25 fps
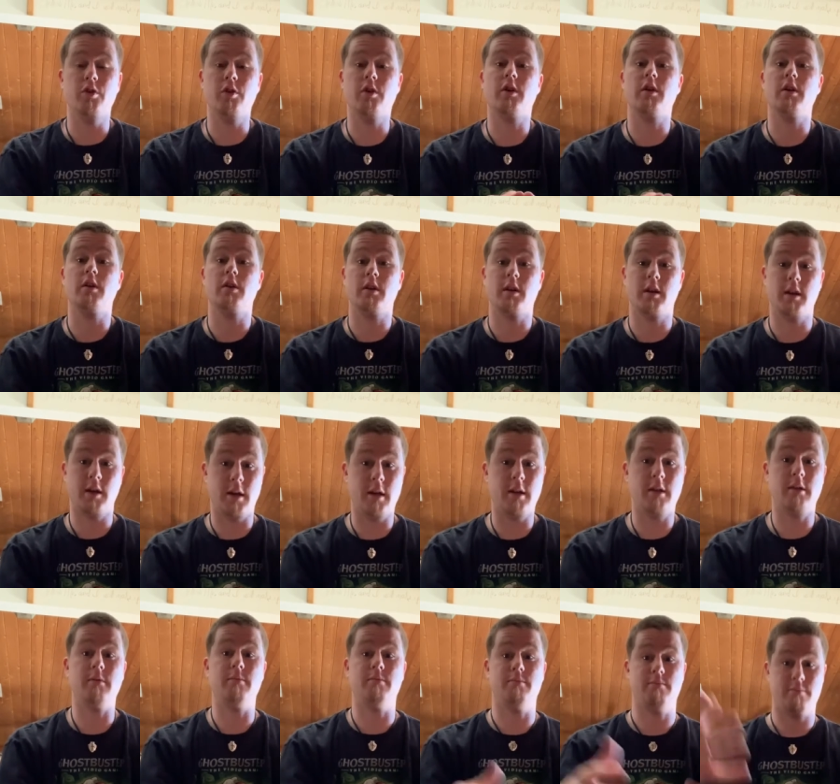can
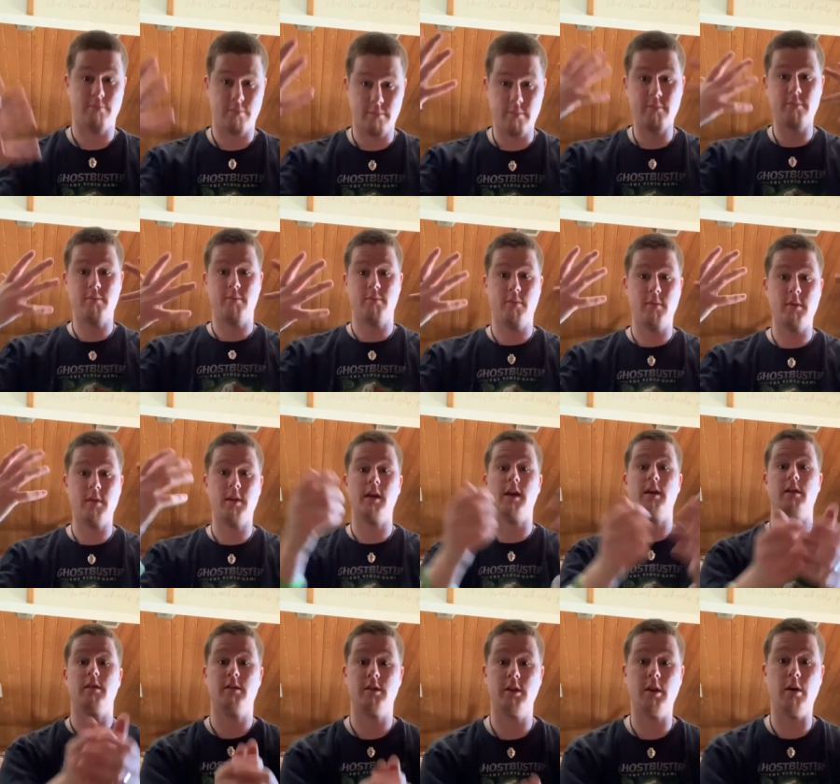get
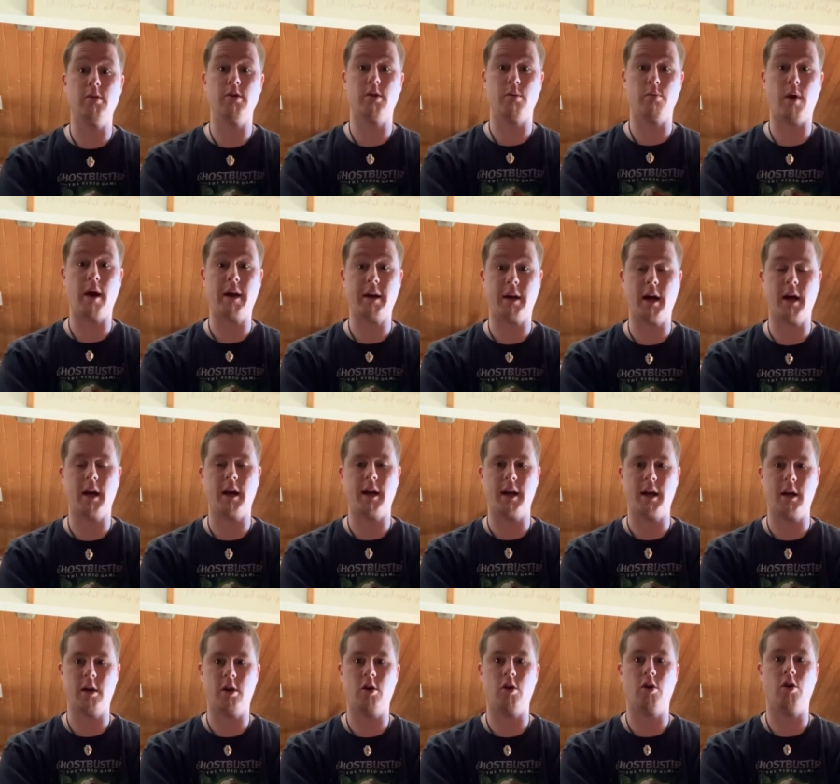the the, the right kind
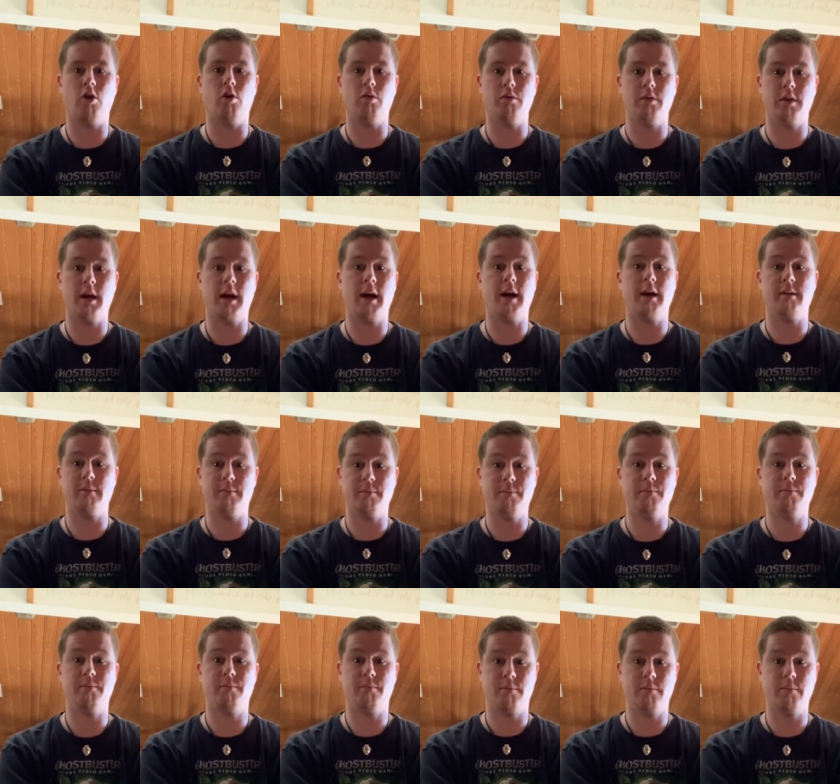angle that
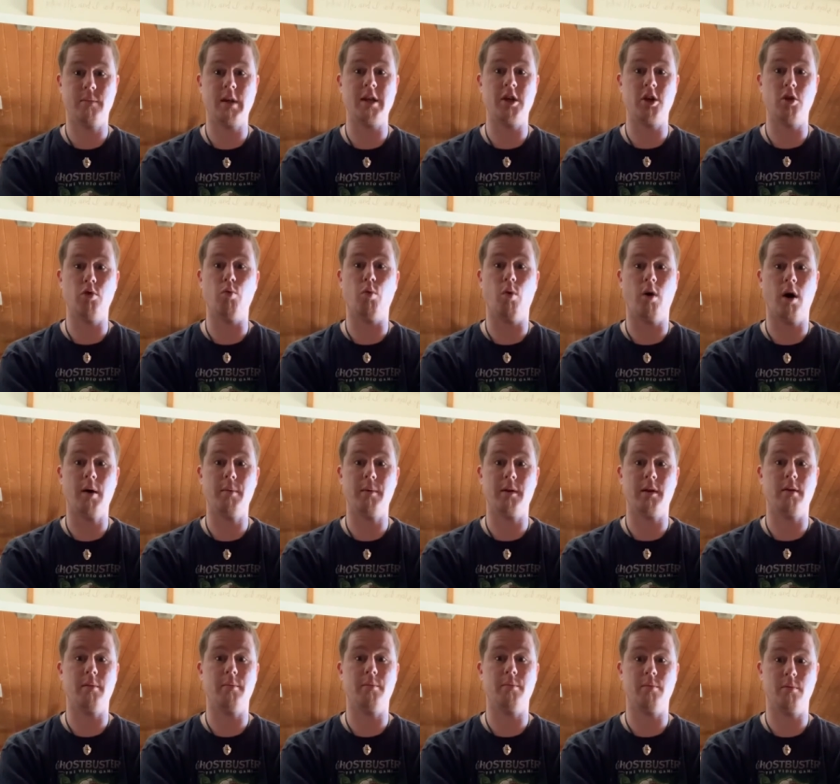that you want me
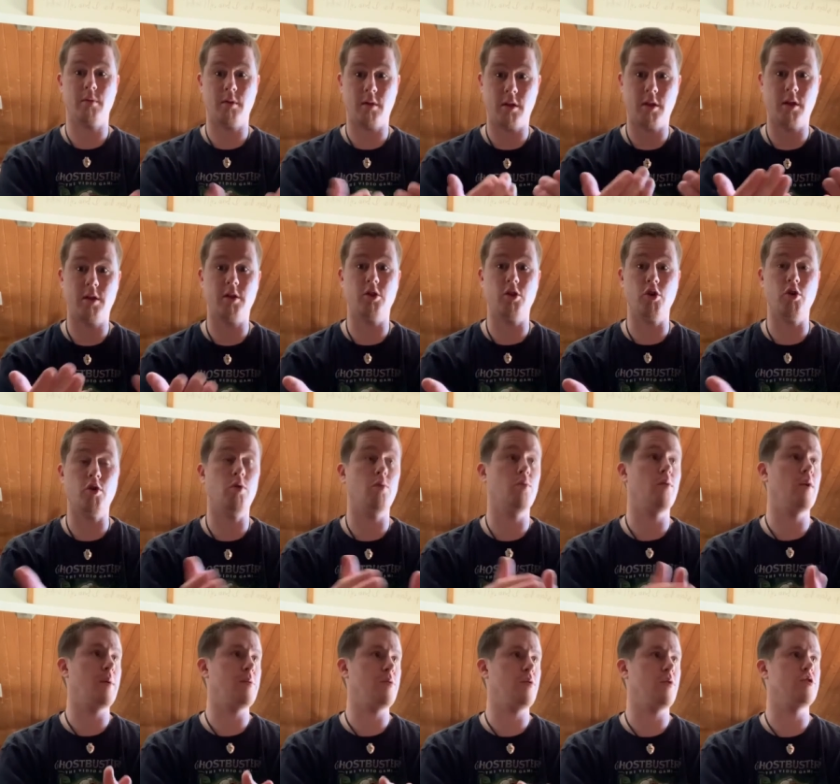to do
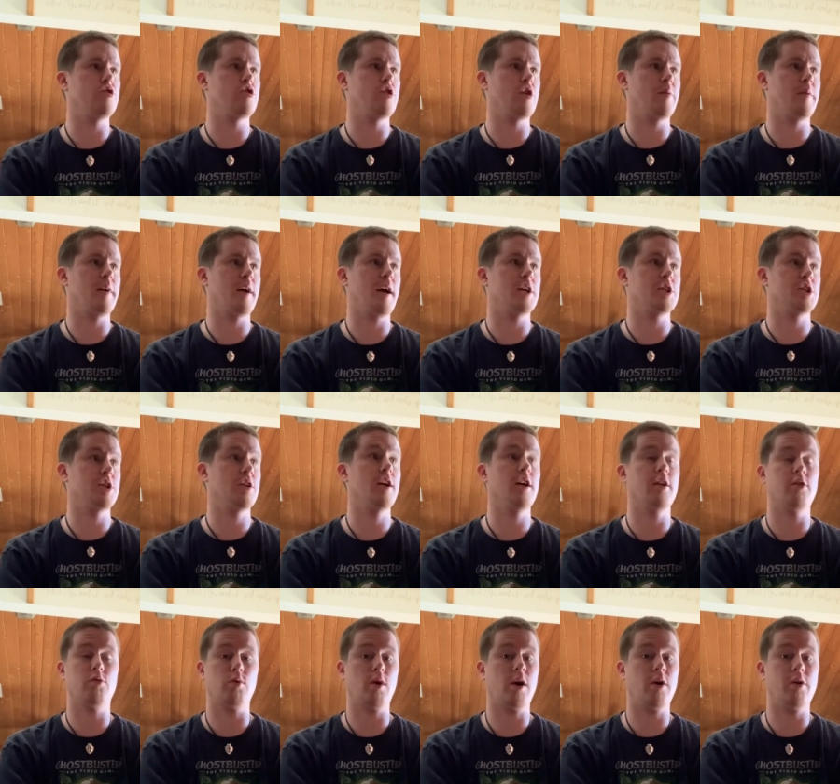when I do a chair reaction,
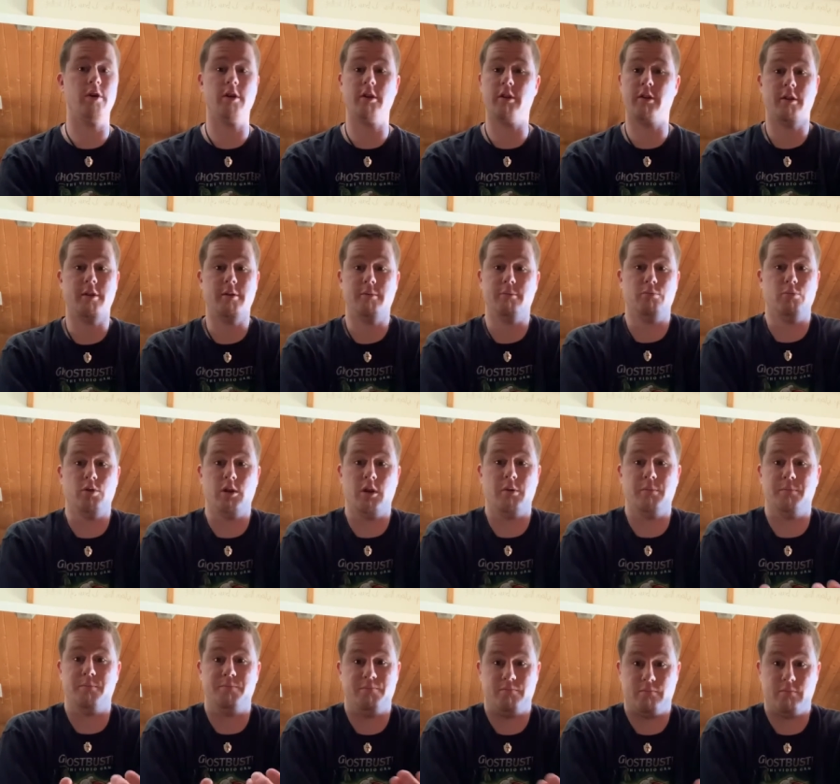as well as, um,
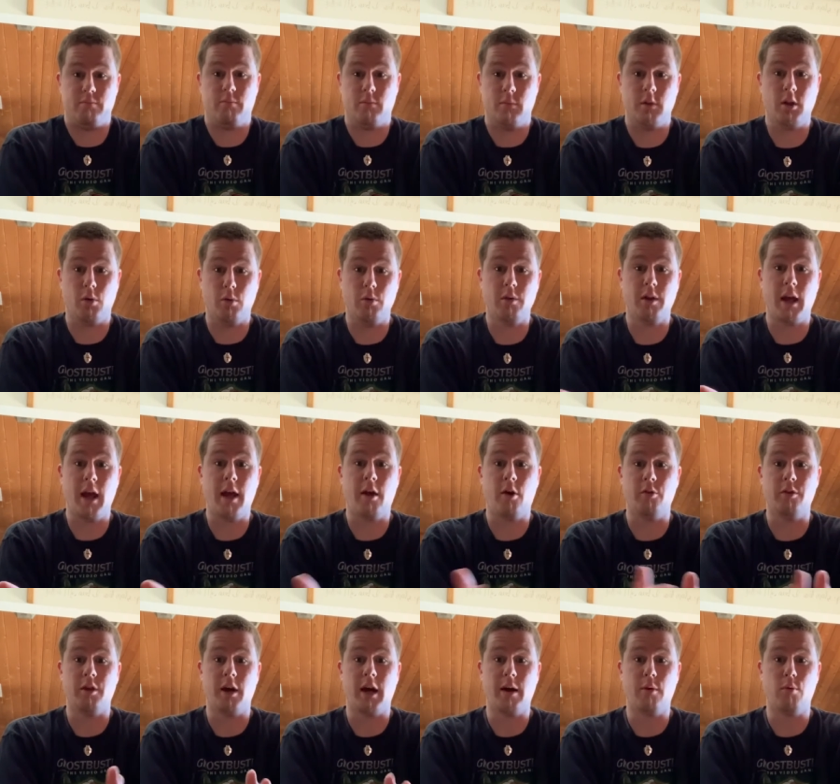well, the, the angle
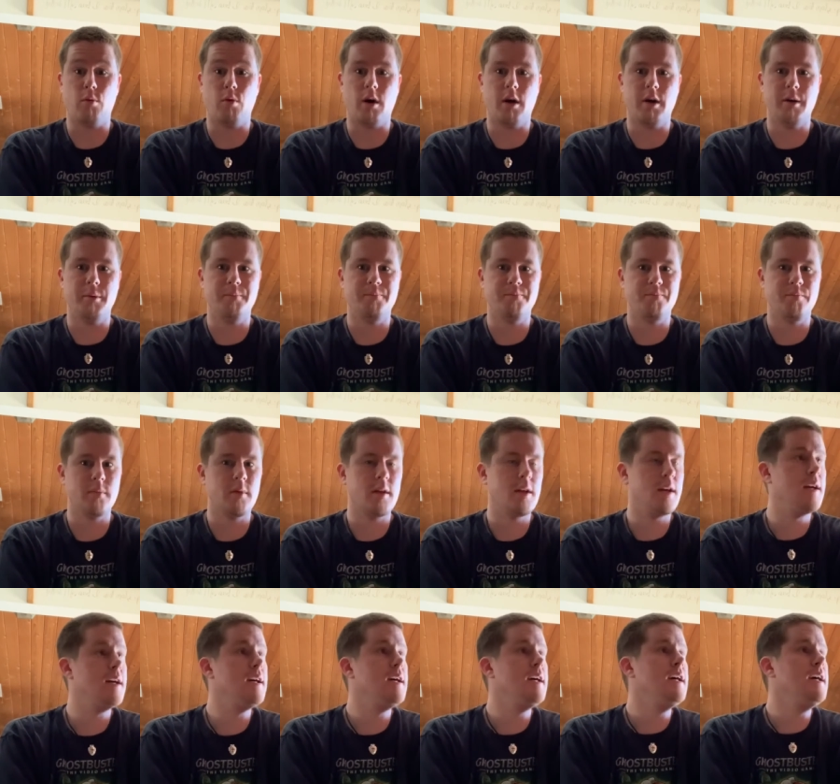that I wanted.
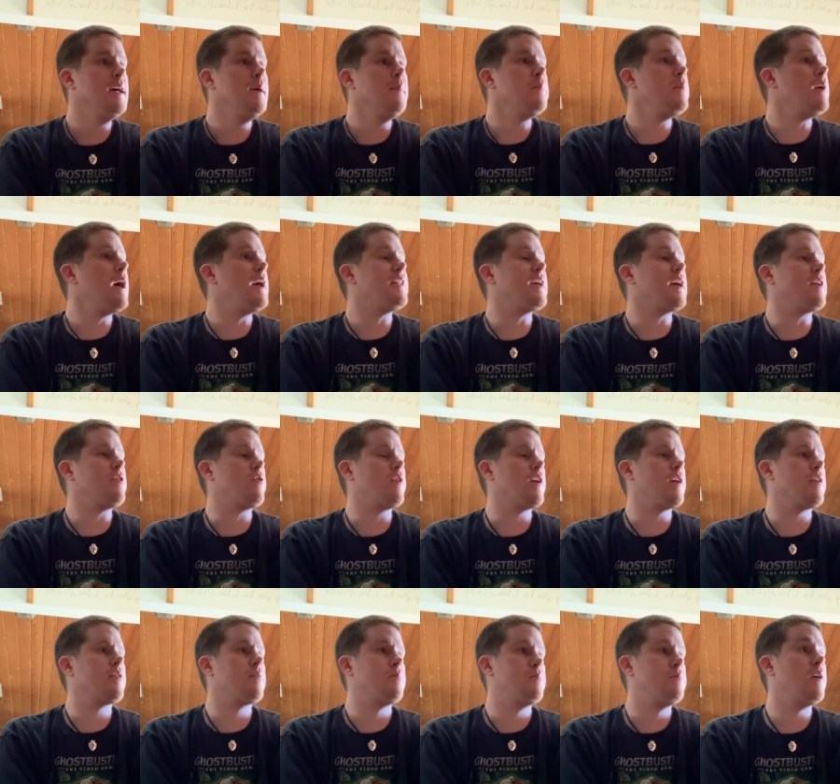But I
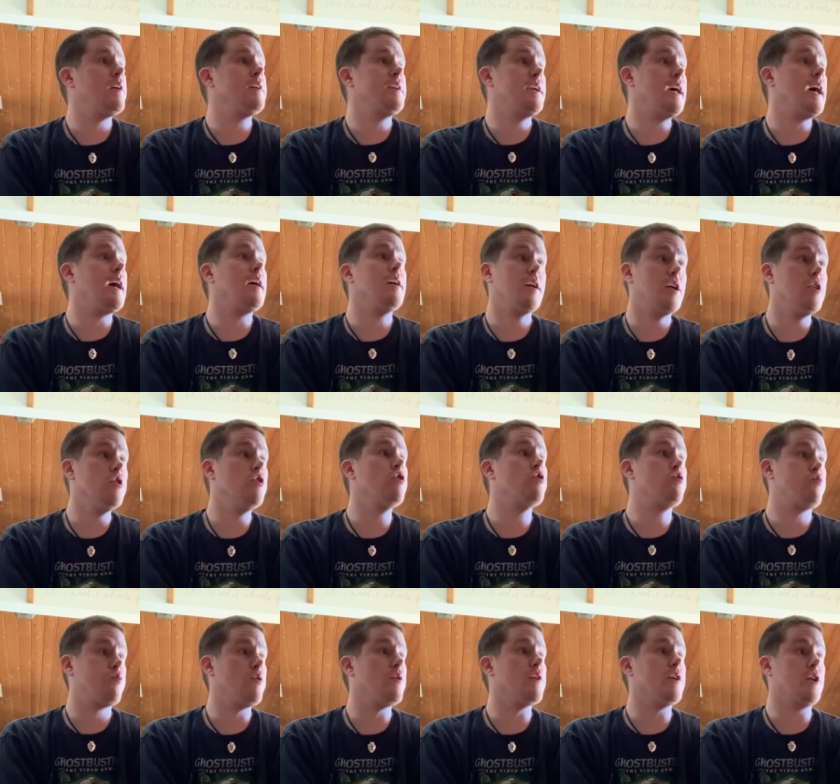digress. But yeah, it looks
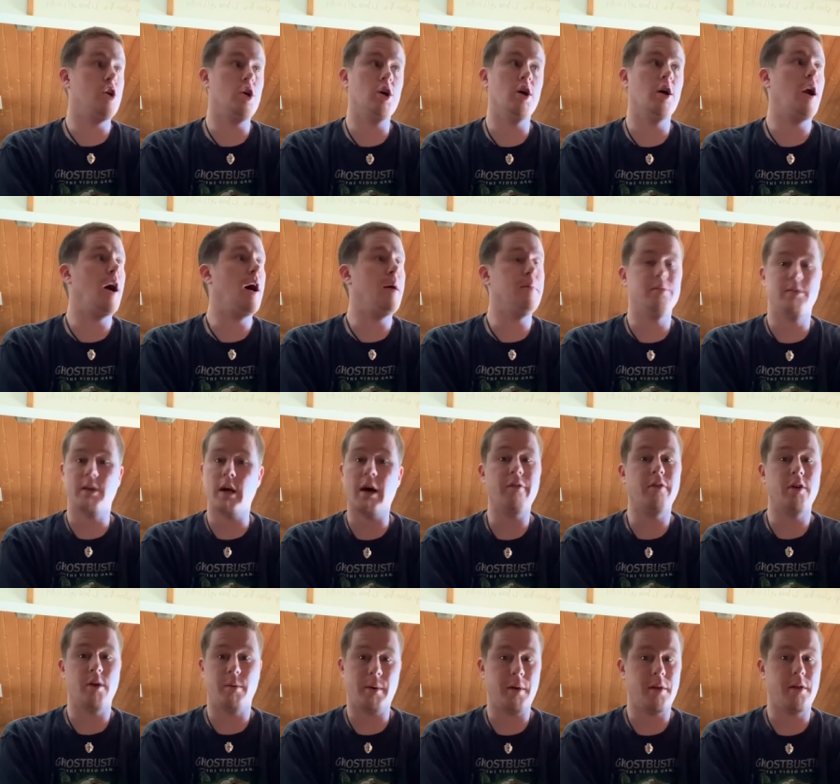really good. I'm
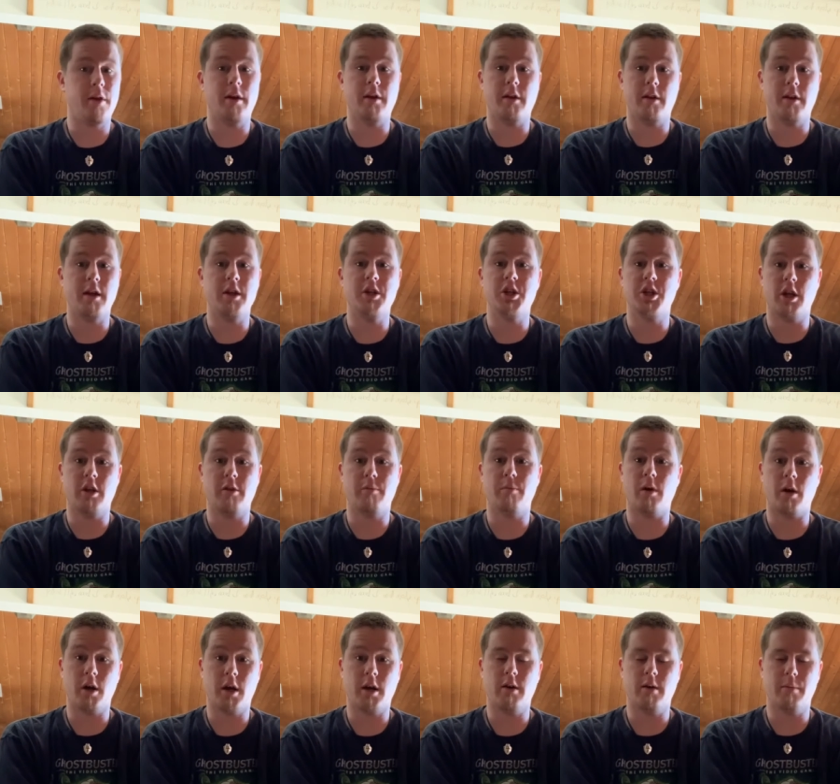definitely excited to see James
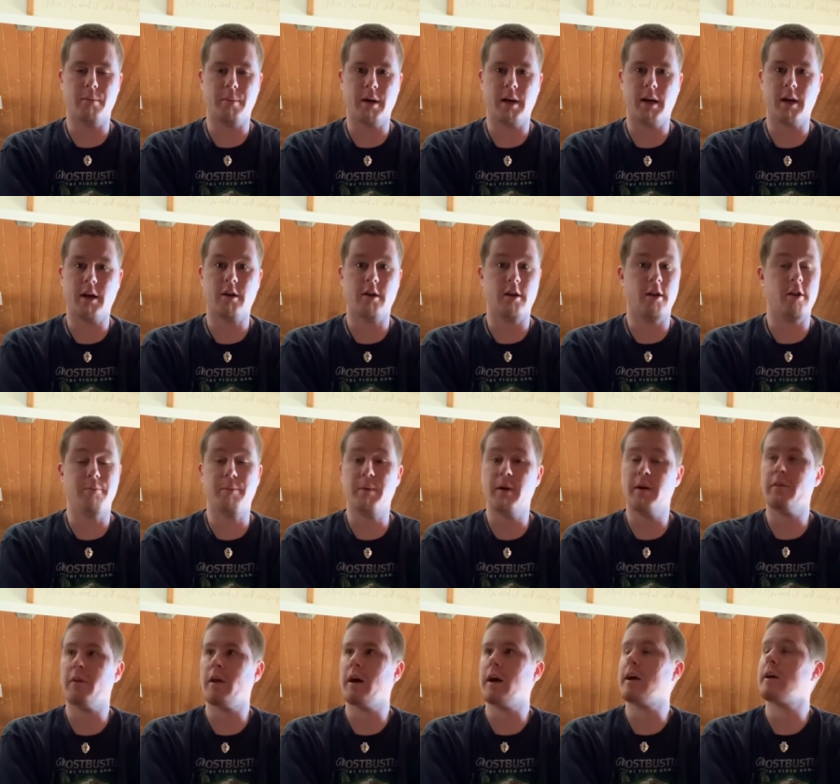Bond come back. It's
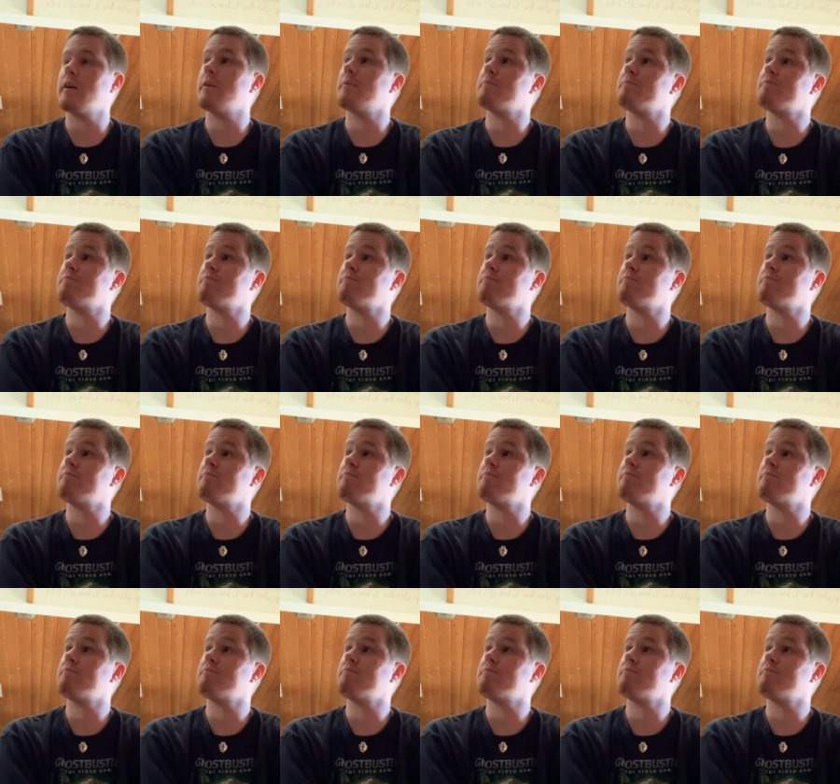been like,